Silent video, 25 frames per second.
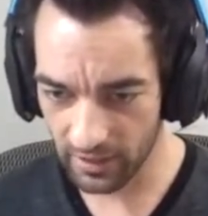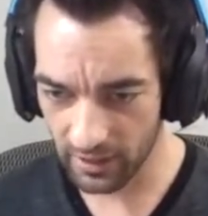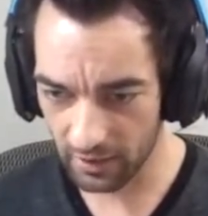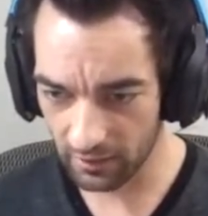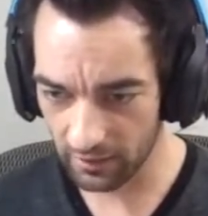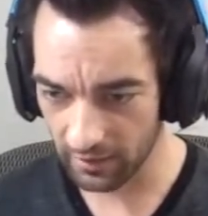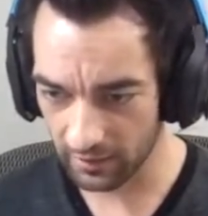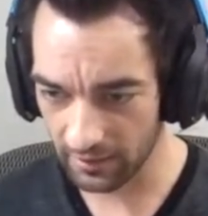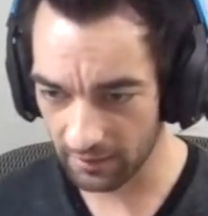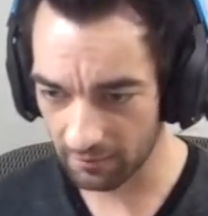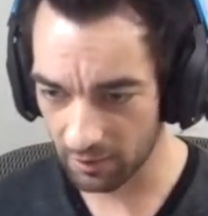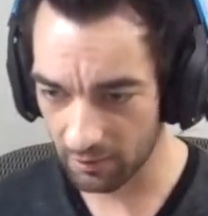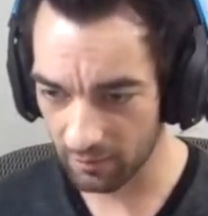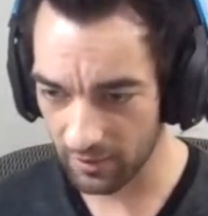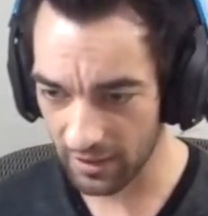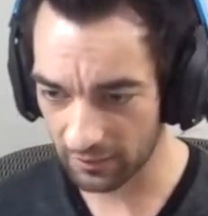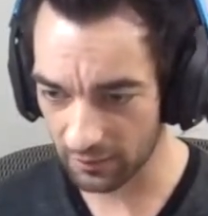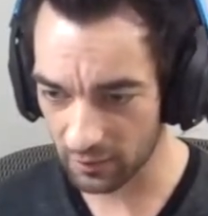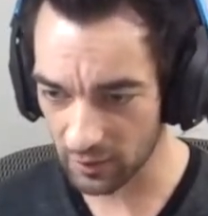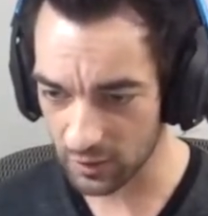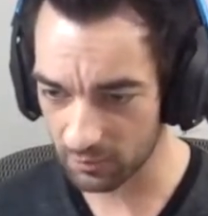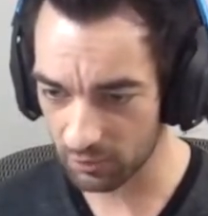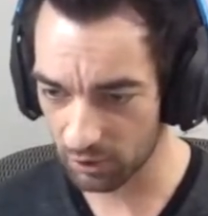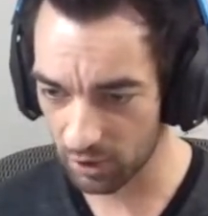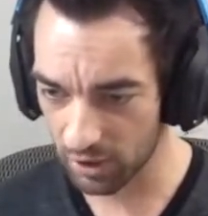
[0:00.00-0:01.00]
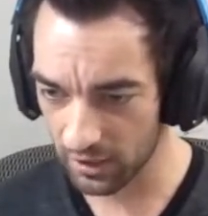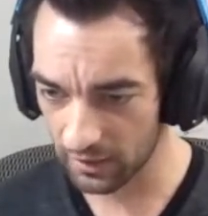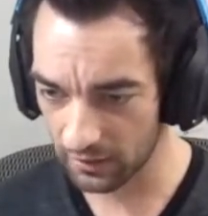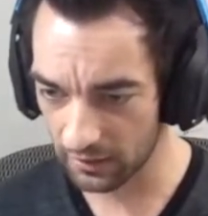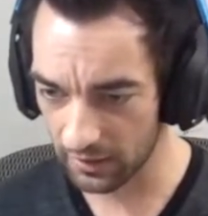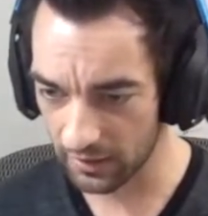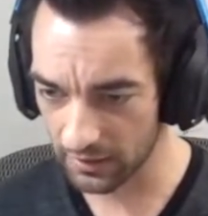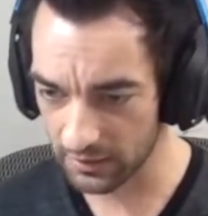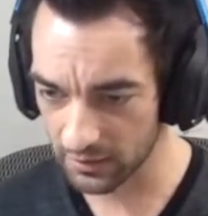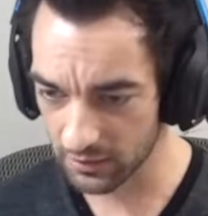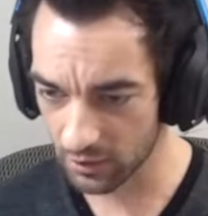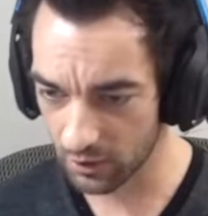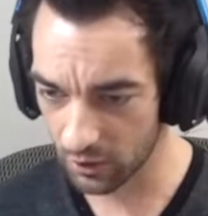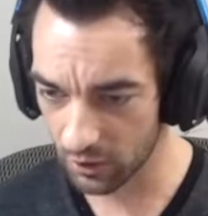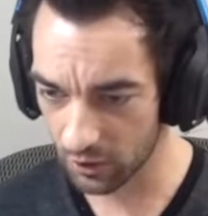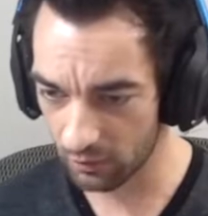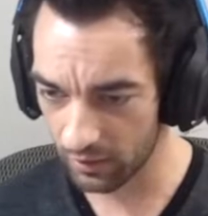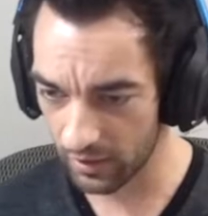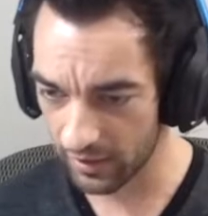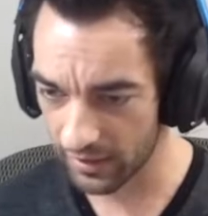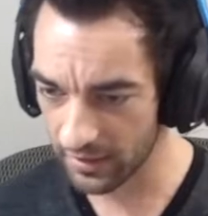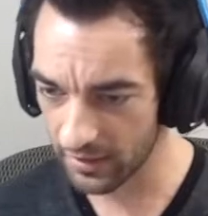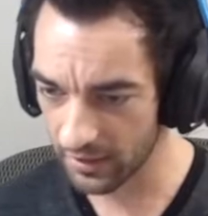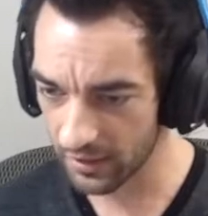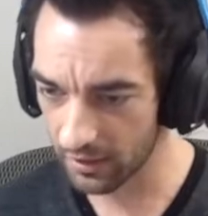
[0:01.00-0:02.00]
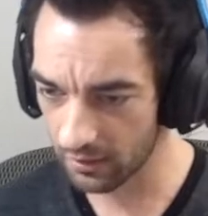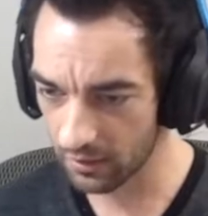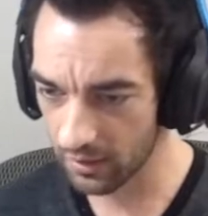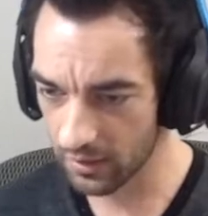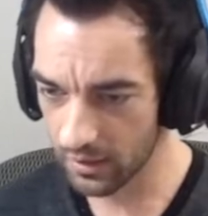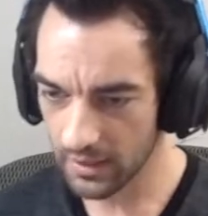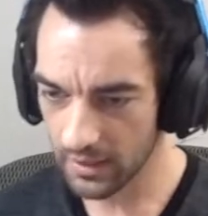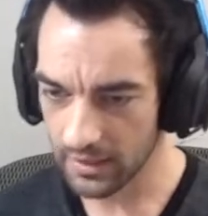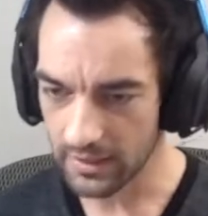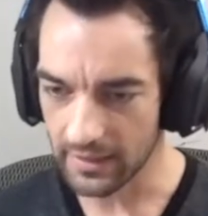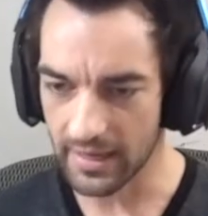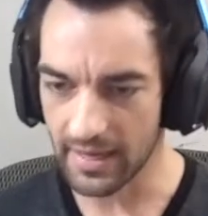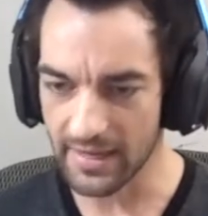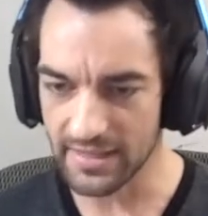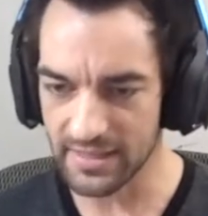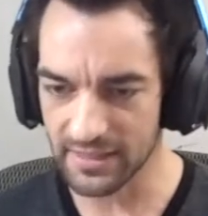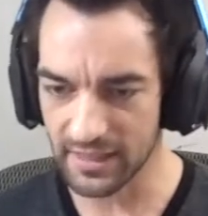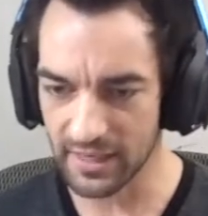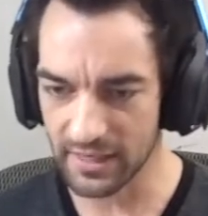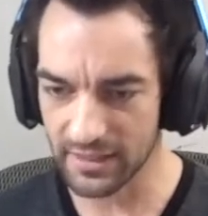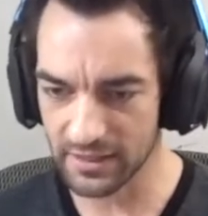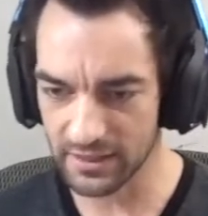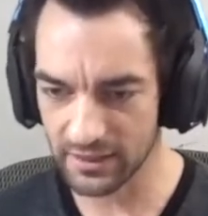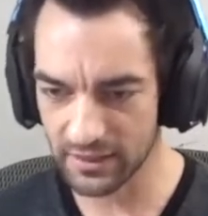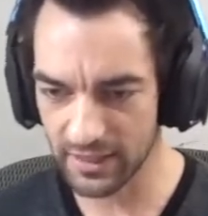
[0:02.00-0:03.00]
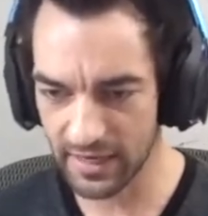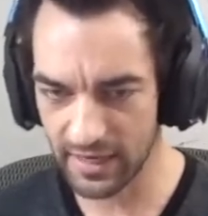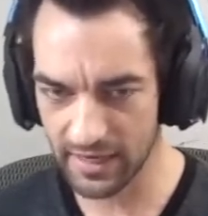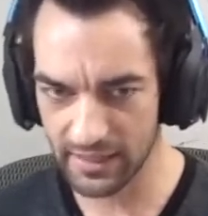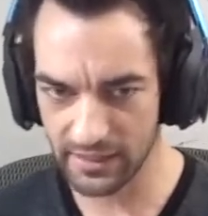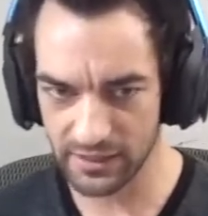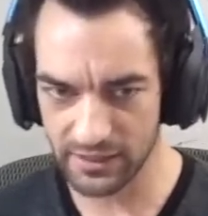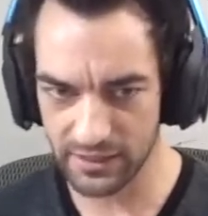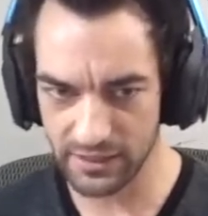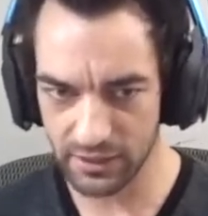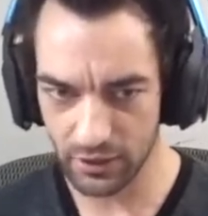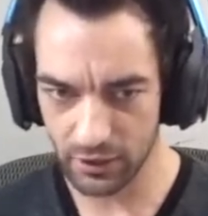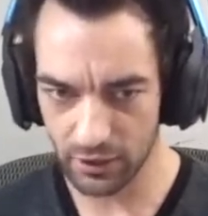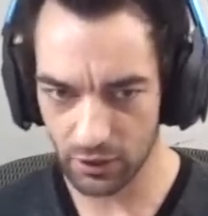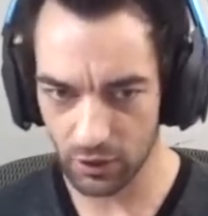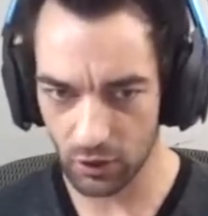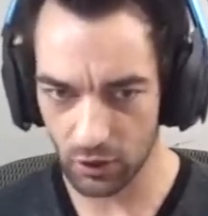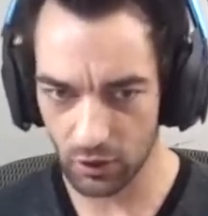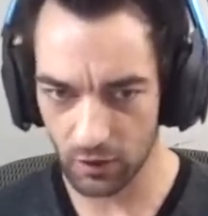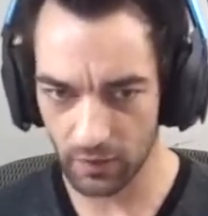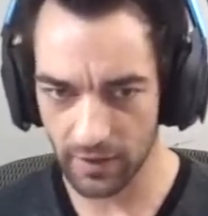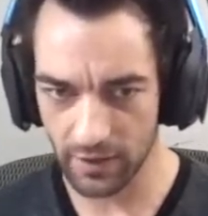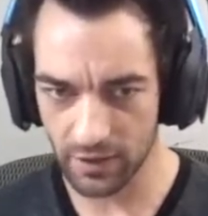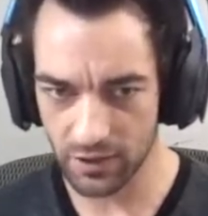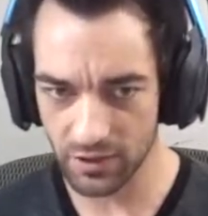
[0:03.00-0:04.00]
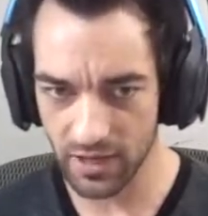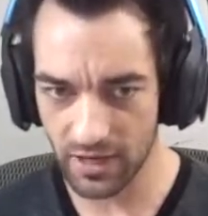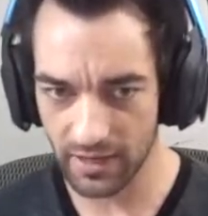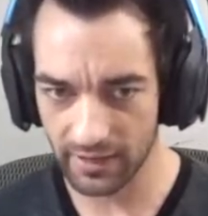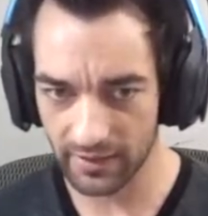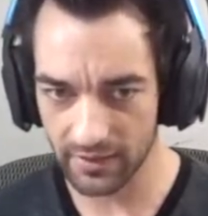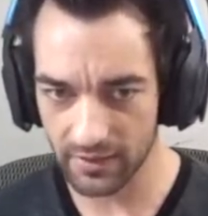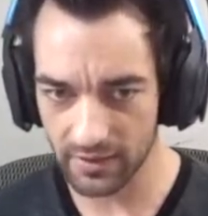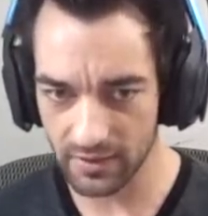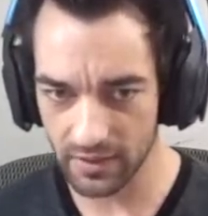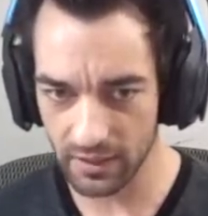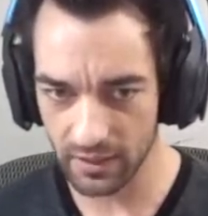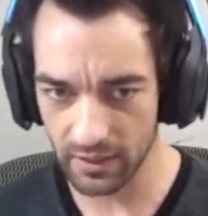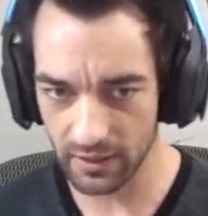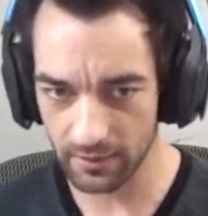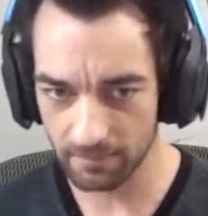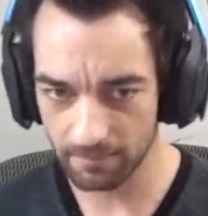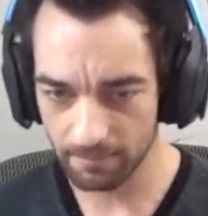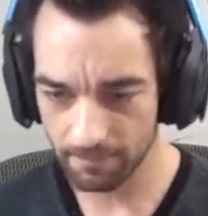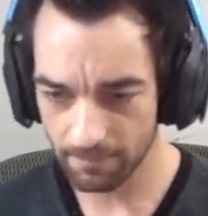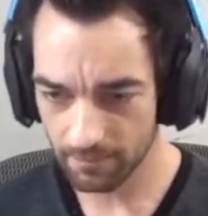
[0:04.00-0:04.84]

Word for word: Going to give him the back to spawn. Let's go. Right here. Yes, yes, yes. Call that shenanigans in.